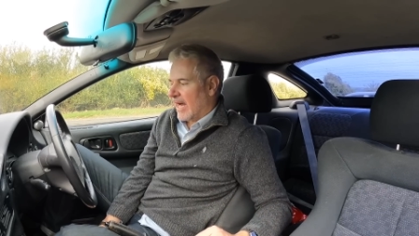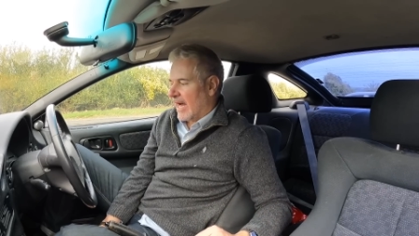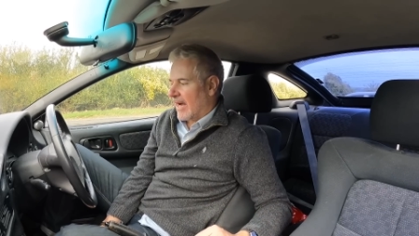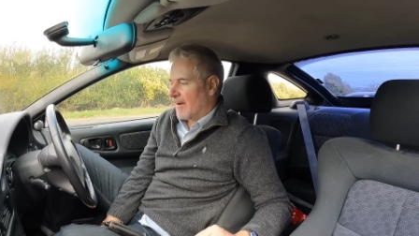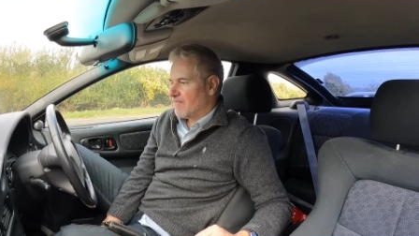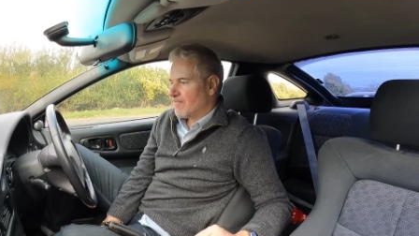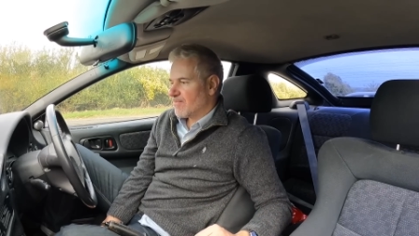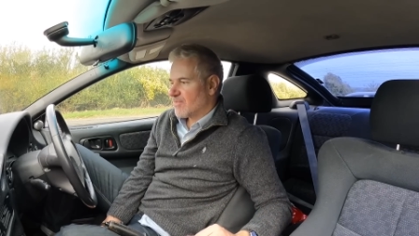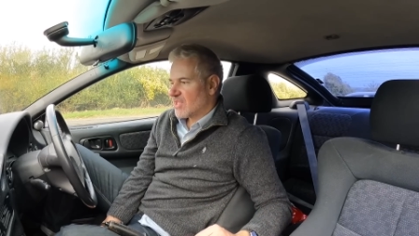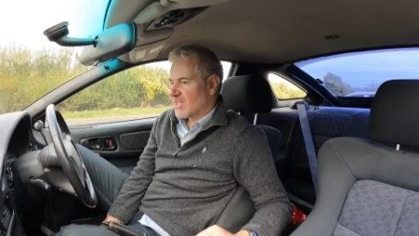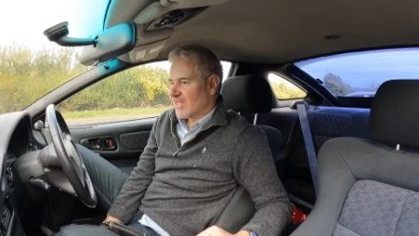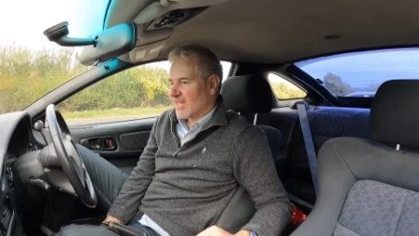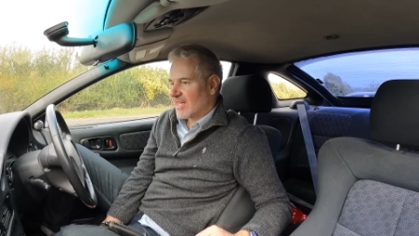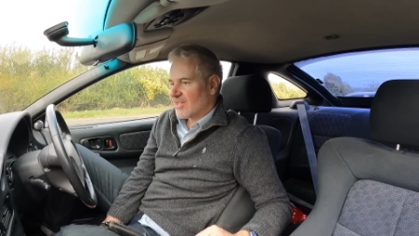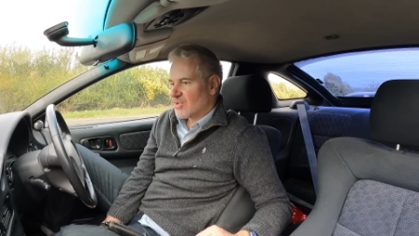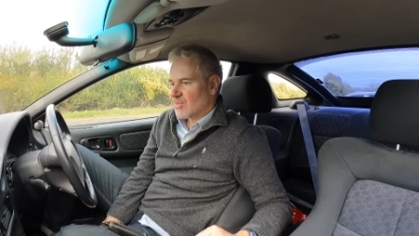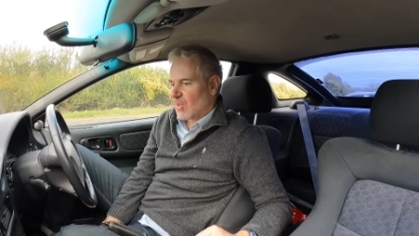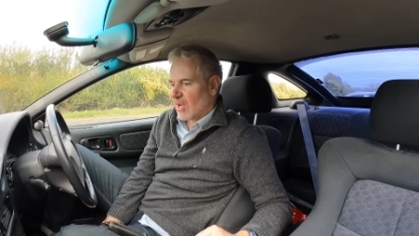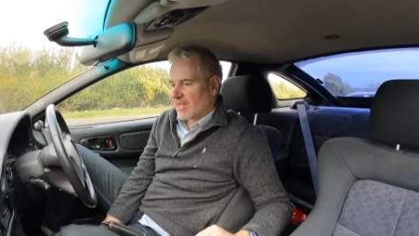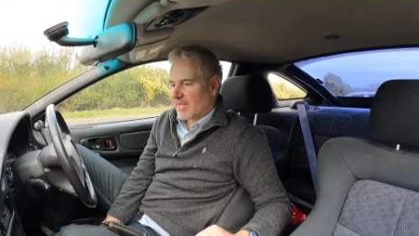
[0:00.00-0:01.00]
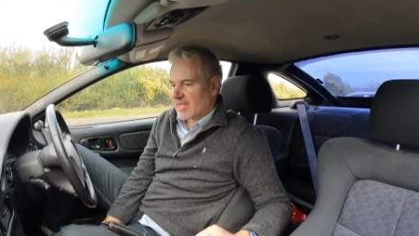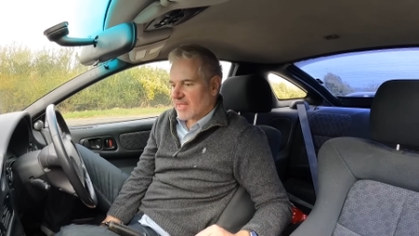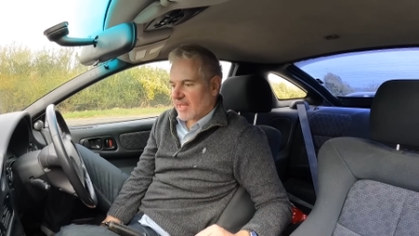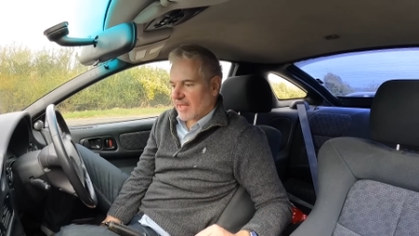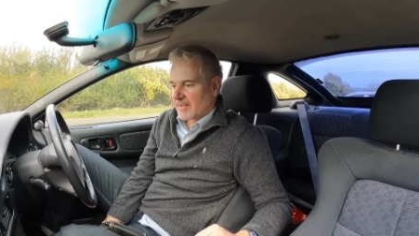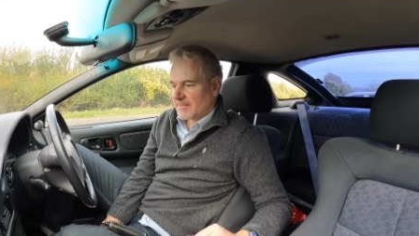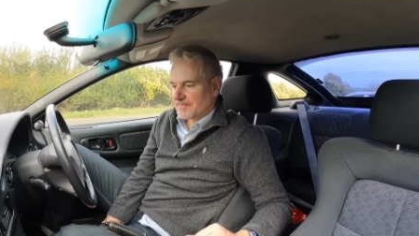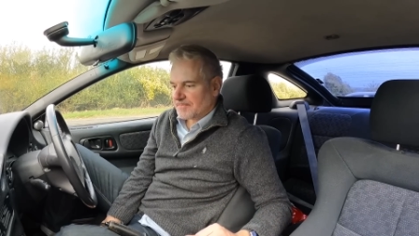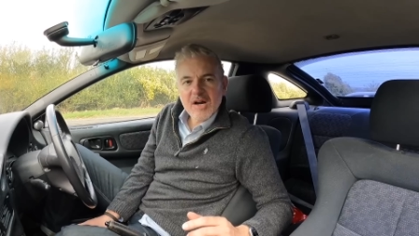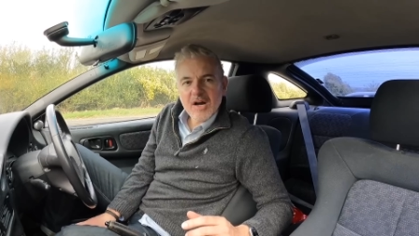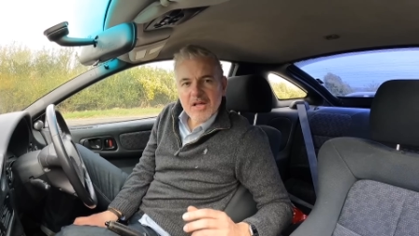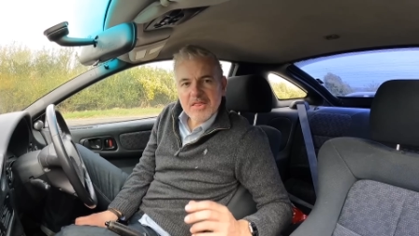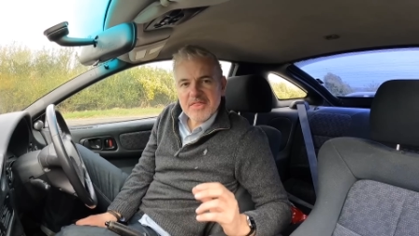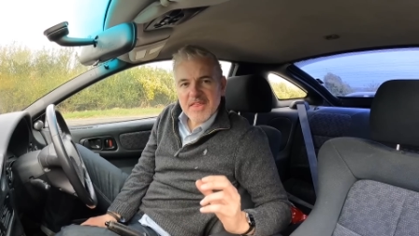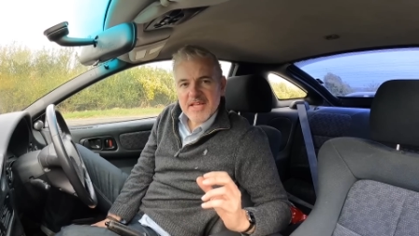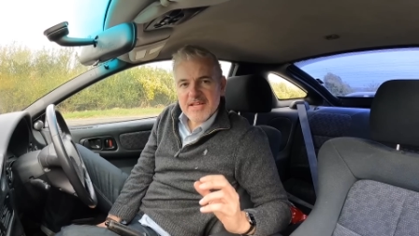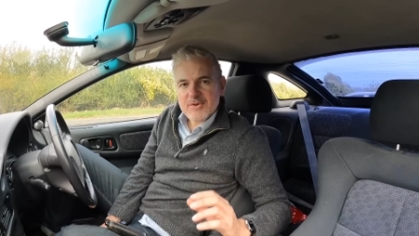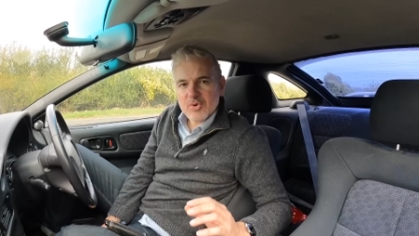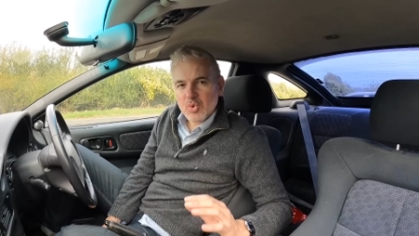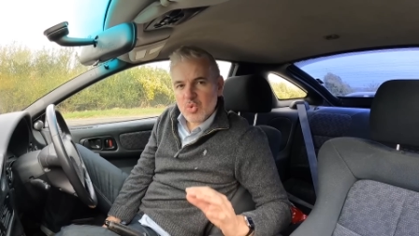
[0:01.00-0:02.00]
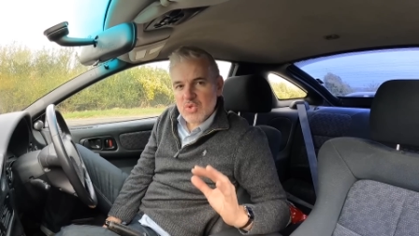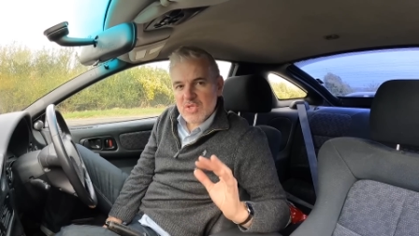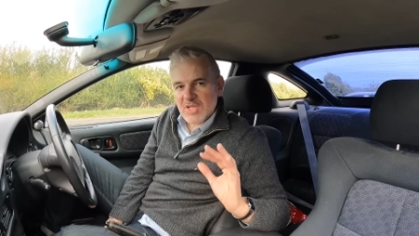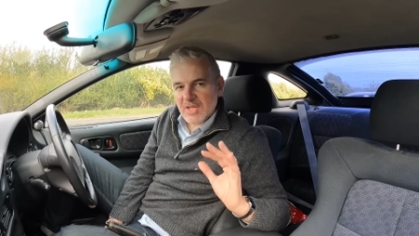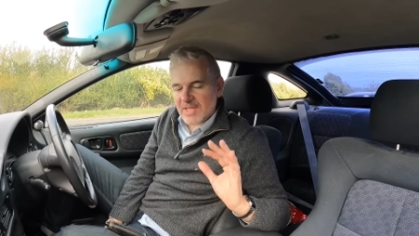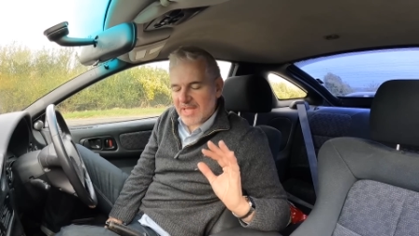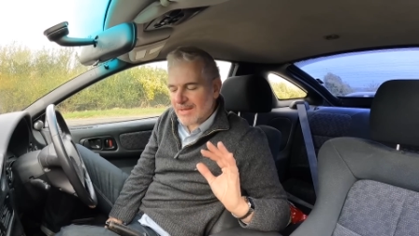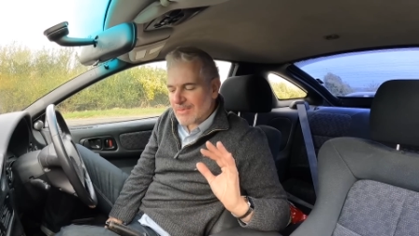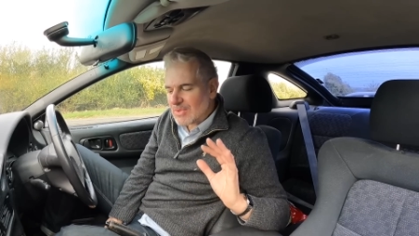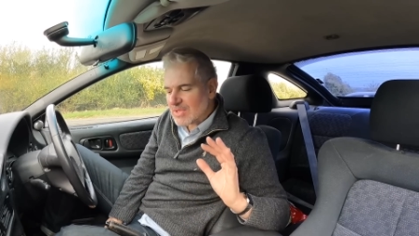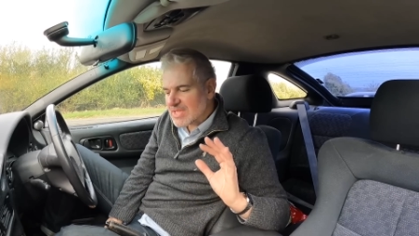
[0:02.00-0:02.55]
Um, so that's one thing. I think also there